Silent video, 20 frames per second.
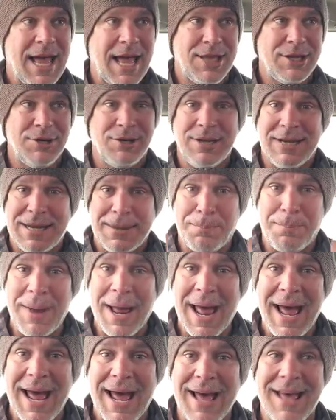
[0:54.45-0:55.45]
and you need a
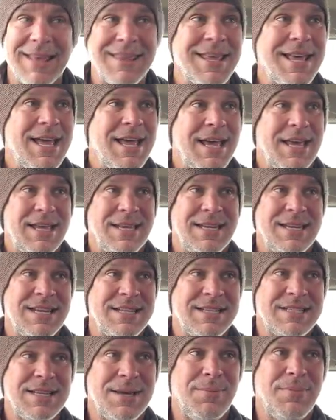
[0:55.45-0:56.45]
bath and you
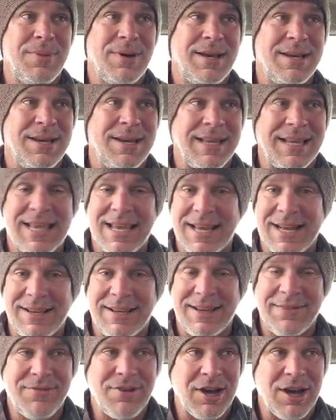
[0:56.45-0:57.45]
need somebody to
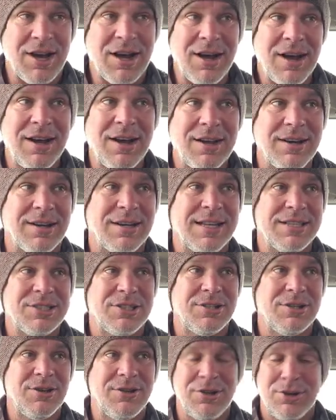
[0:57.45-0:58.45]
give you a hug or
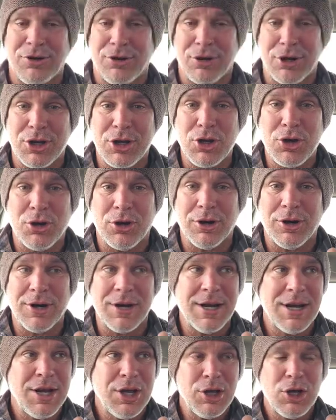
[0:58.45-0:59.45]
let you know you're
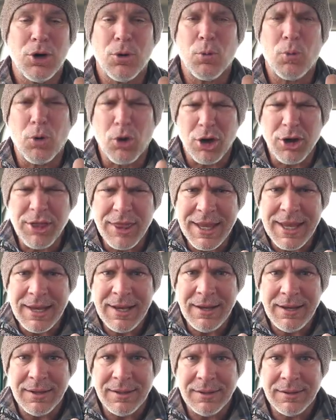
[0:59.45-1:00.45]

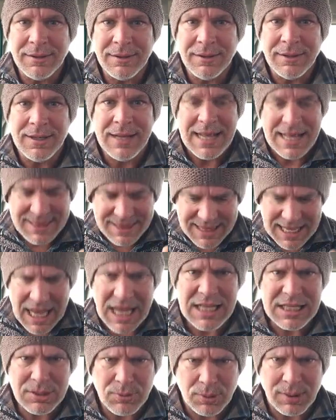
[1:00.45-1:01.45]
worthy,
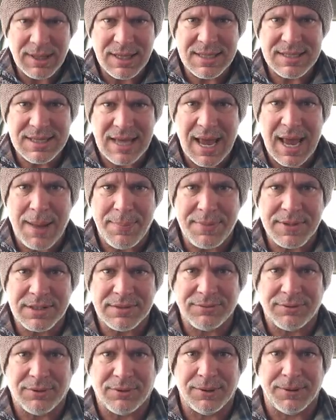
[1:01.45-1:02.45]
that's what this app
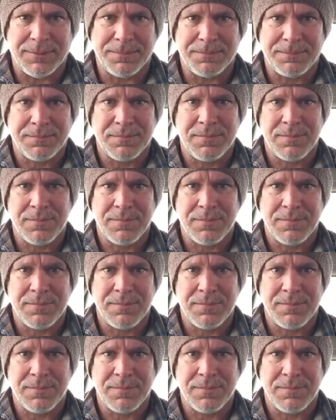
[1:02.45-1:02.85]
is for.